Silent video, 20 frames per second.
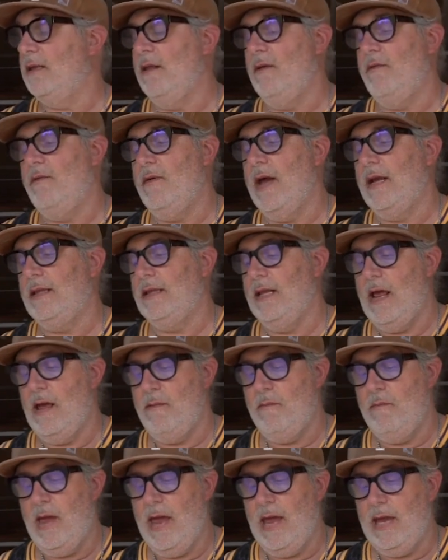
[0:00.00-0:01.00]
And the fact that I
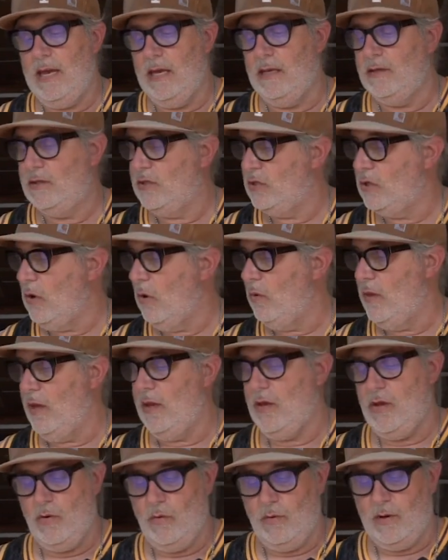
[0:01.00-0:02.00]
make it so
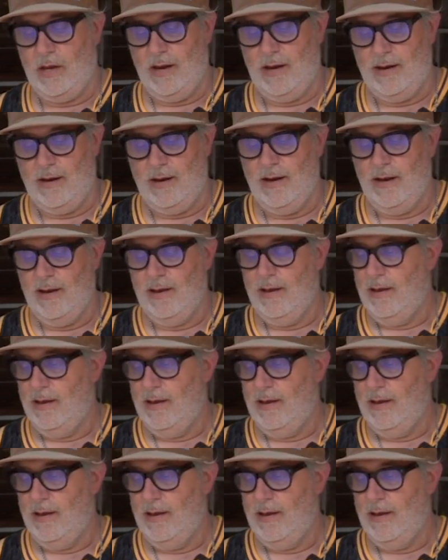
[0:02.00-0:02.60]
that you can